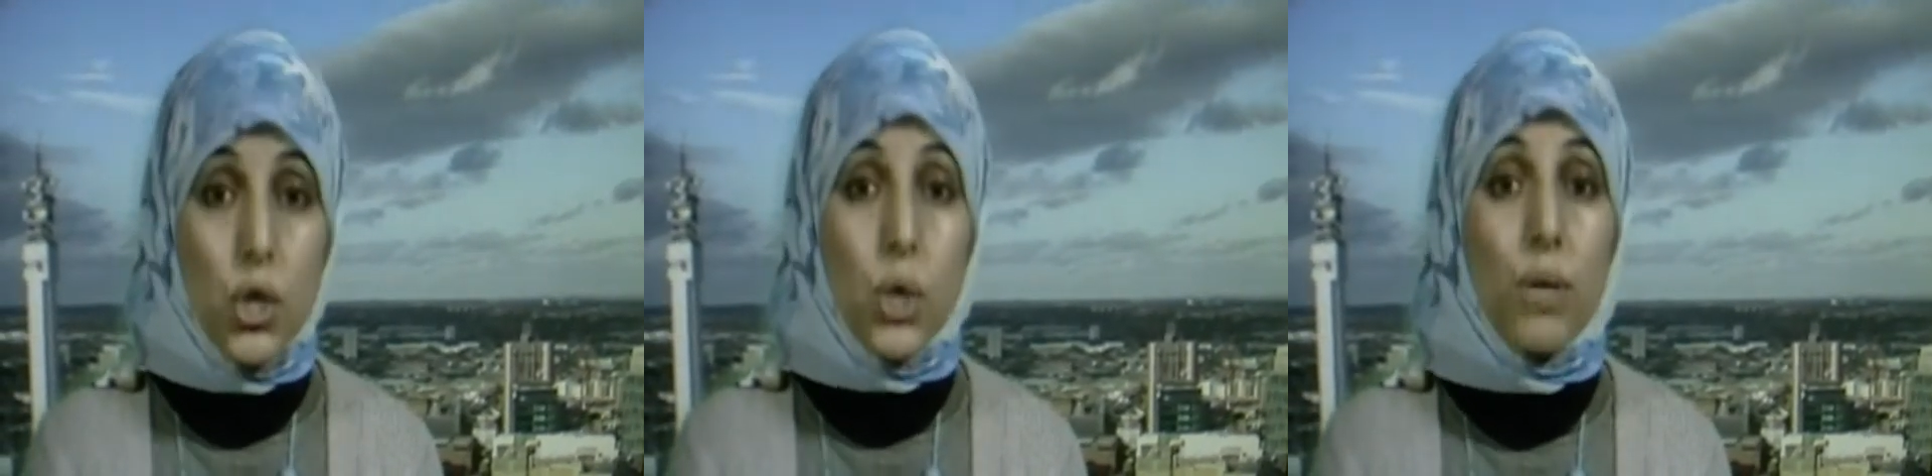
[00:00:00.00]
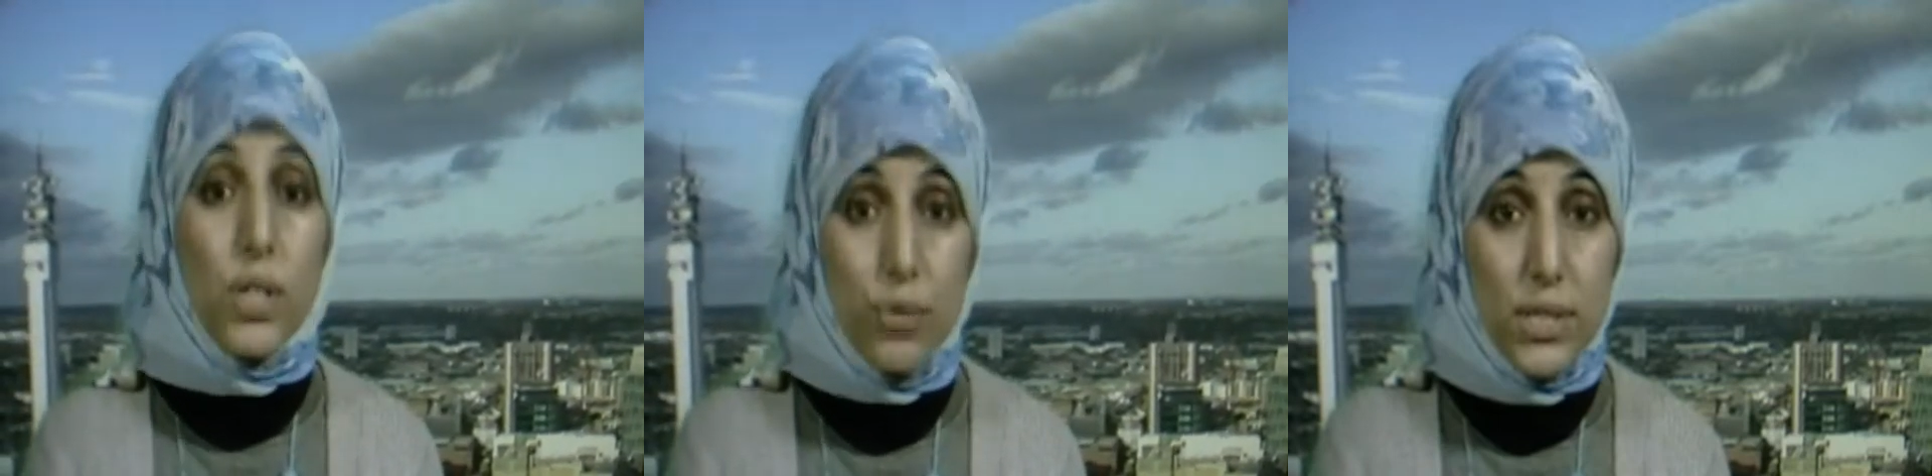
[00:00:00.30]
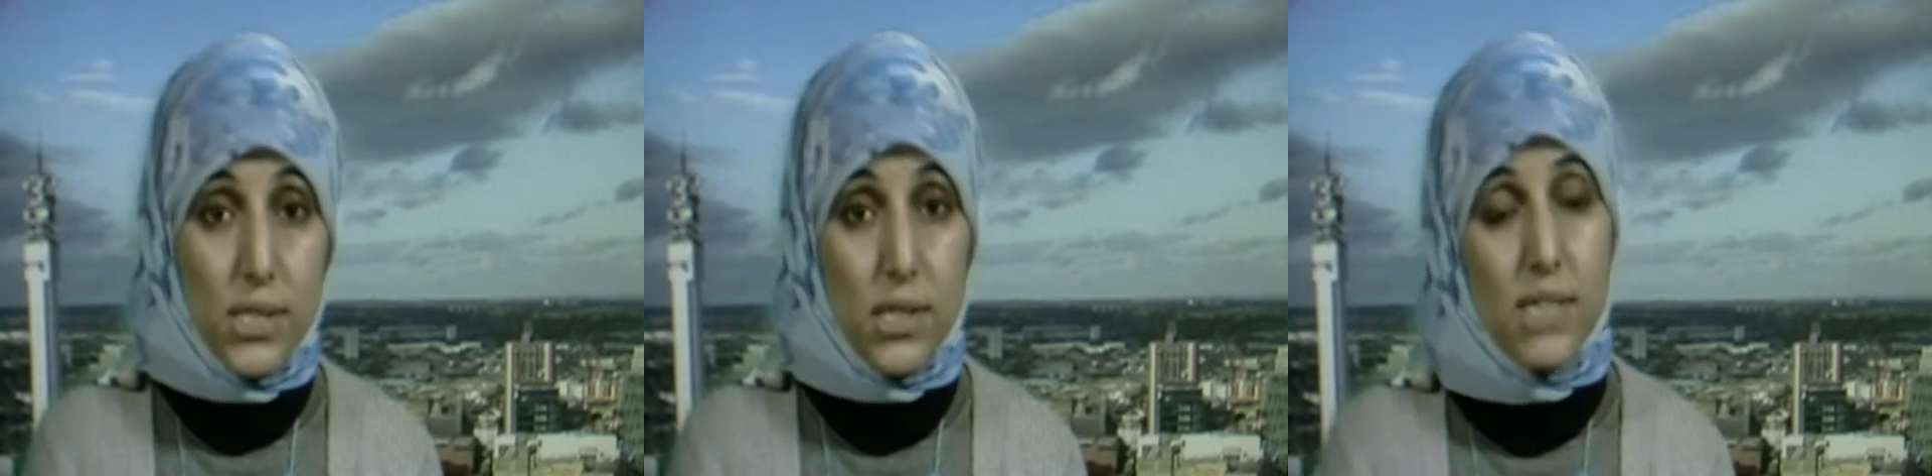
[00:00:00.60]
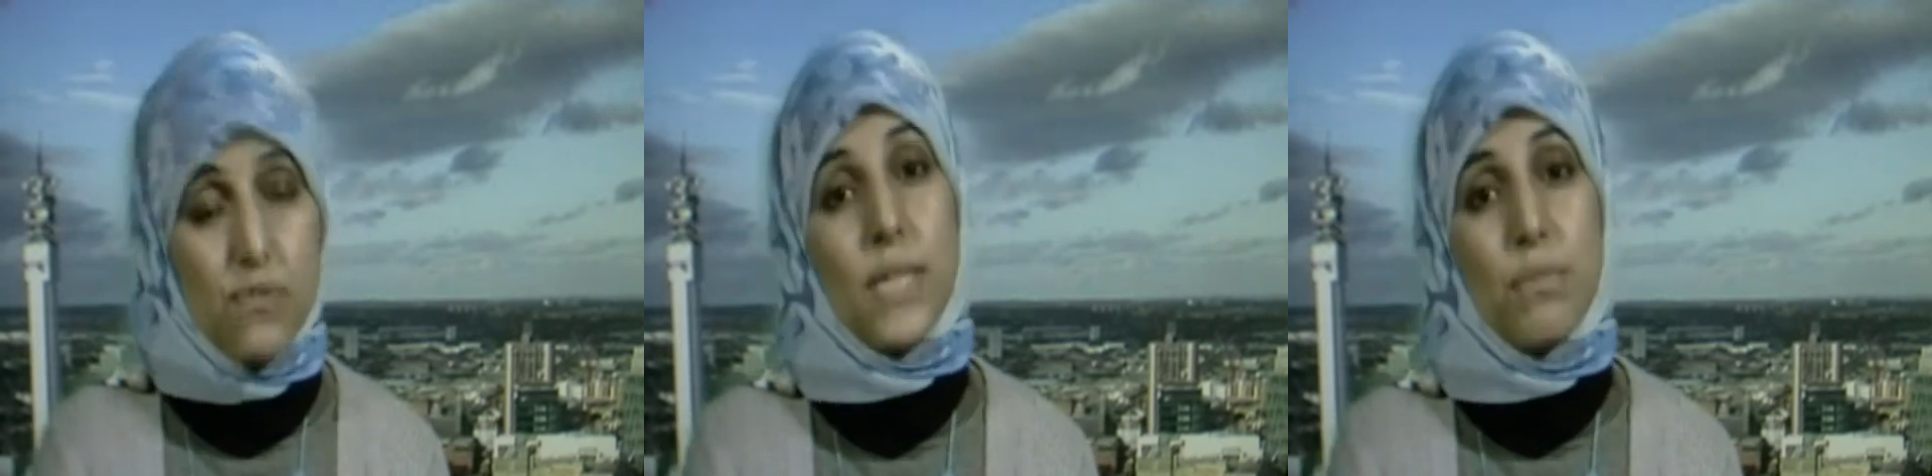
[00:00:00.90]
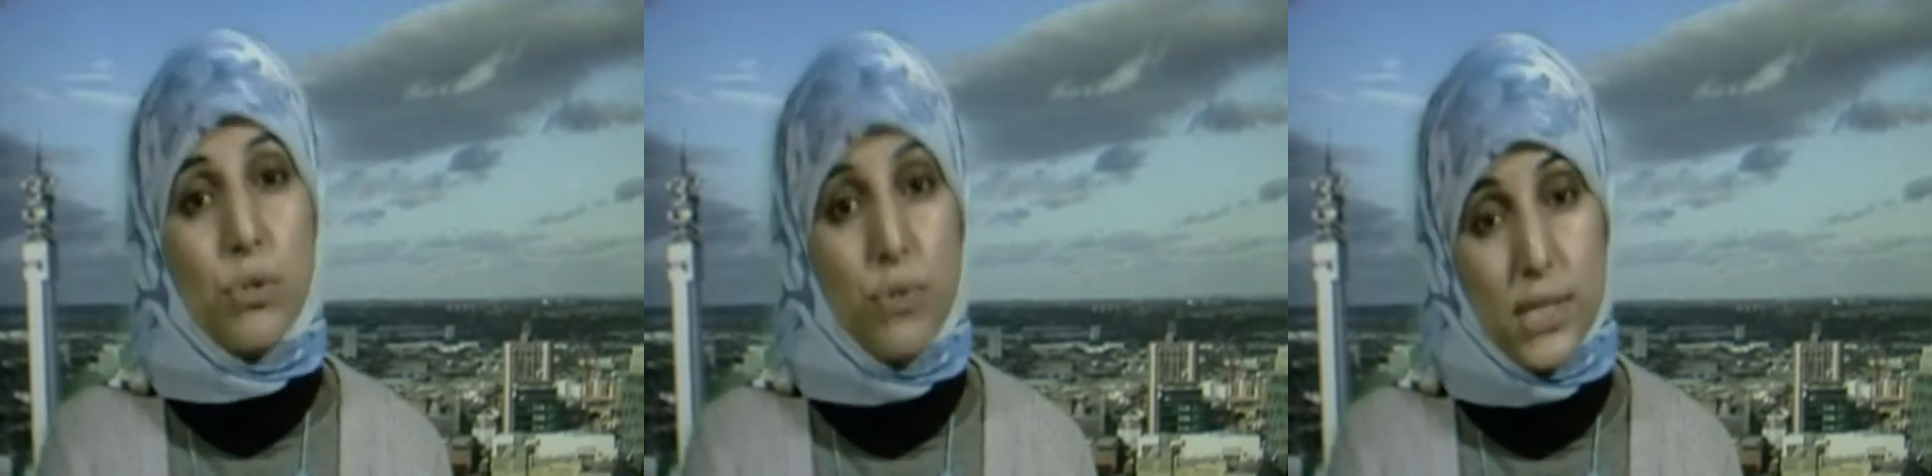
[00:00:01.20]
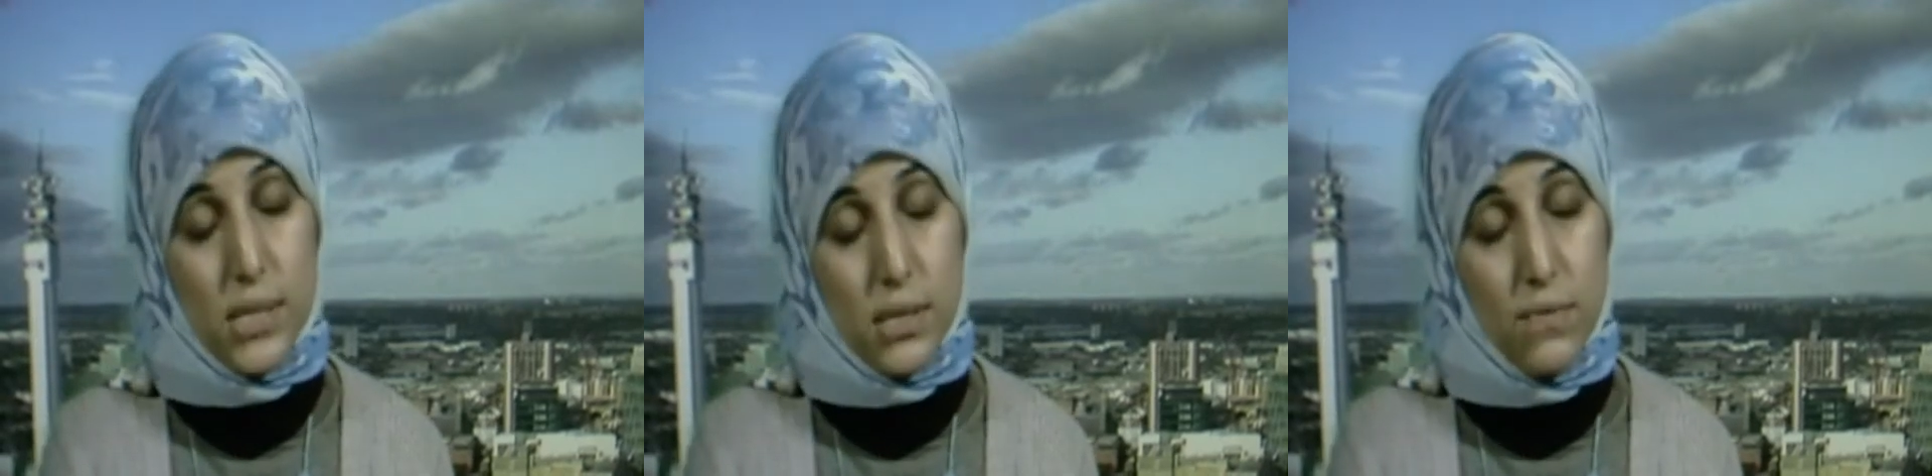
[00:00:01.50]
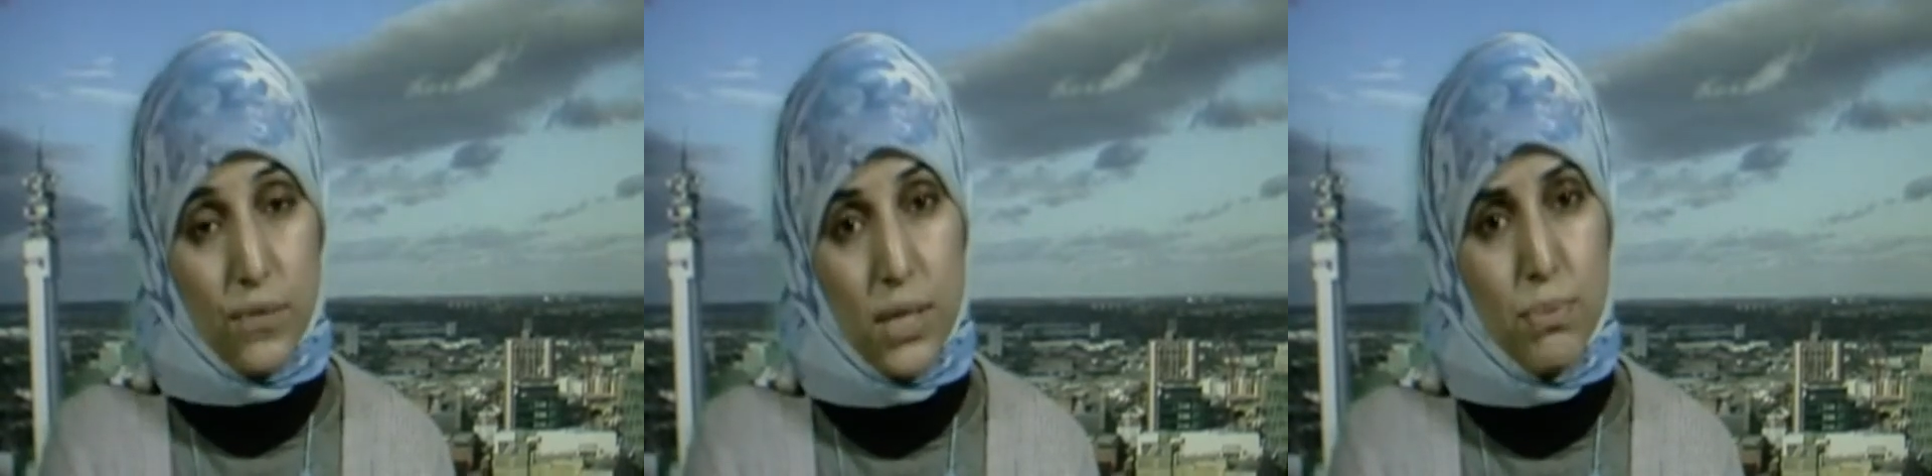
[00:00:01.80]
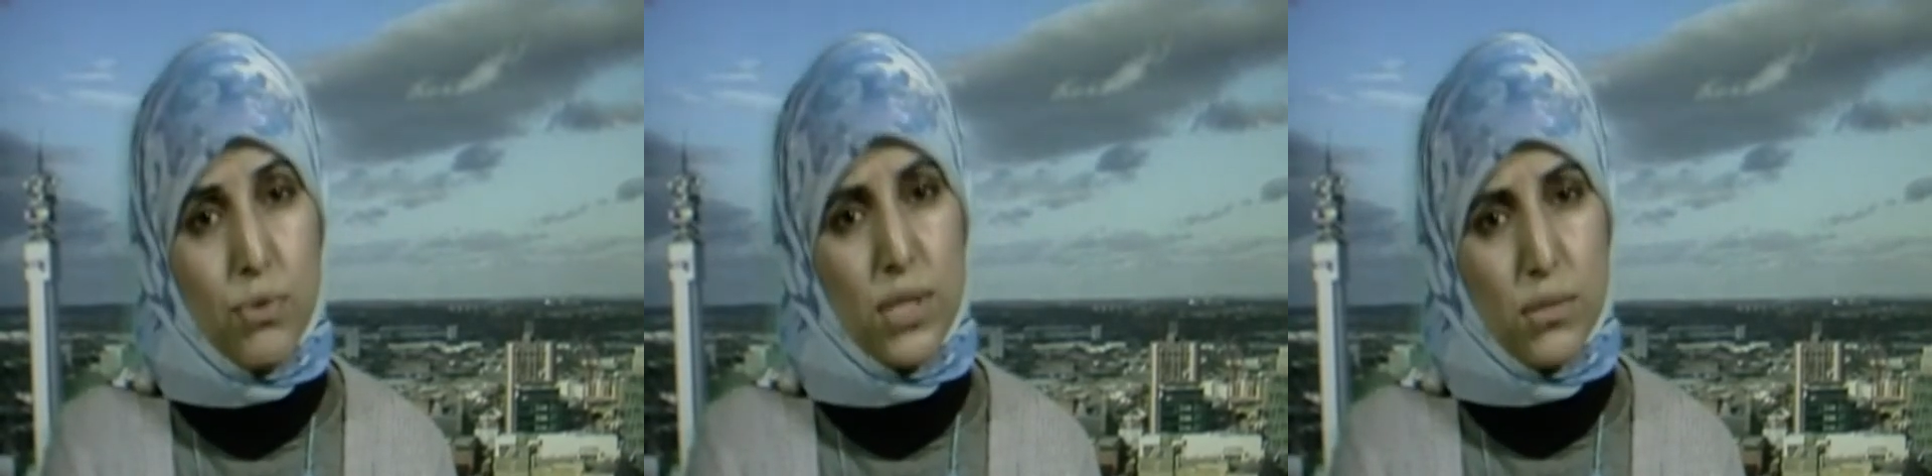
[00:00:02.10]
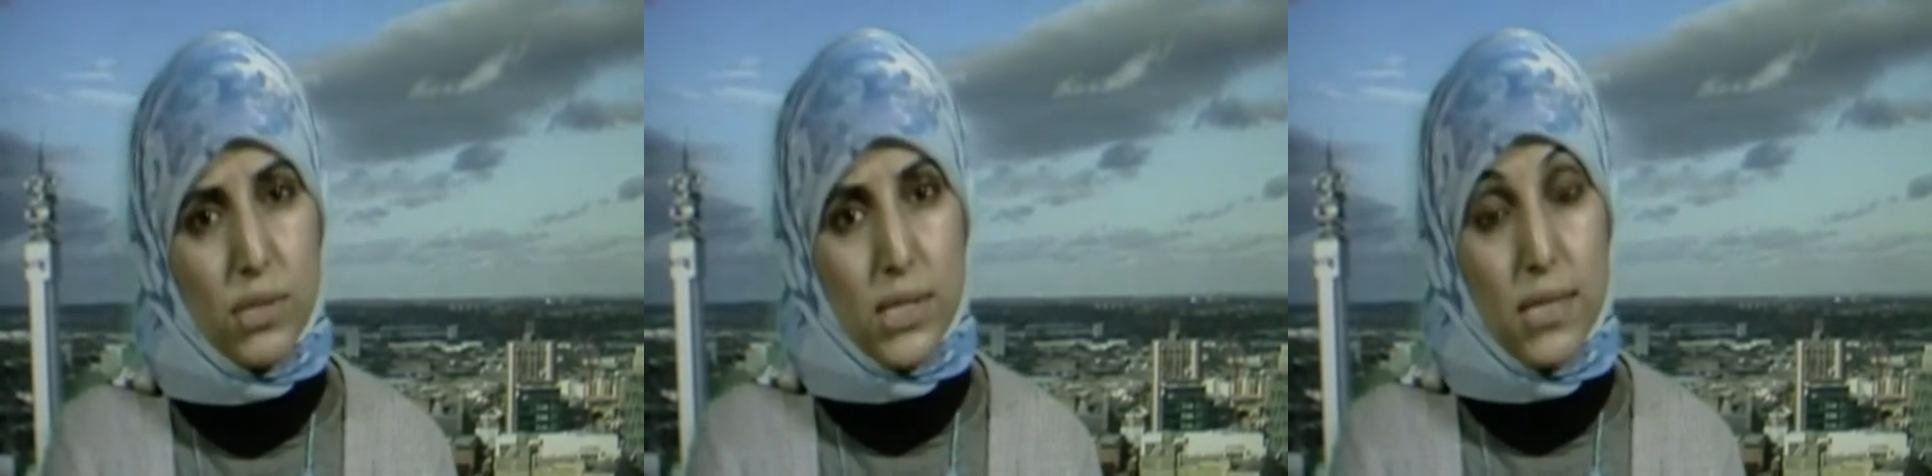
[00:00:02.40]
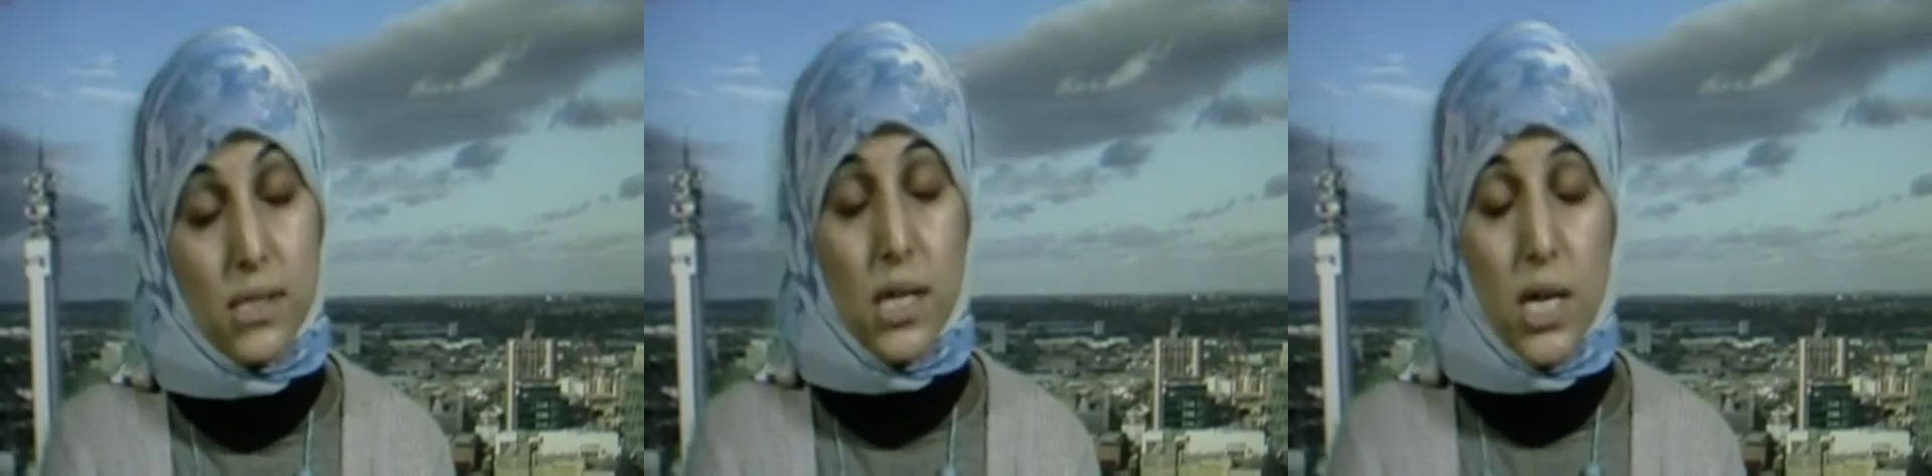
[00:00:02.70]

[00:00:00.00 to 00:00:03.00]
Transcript: who are criticised for their hypocritical stance,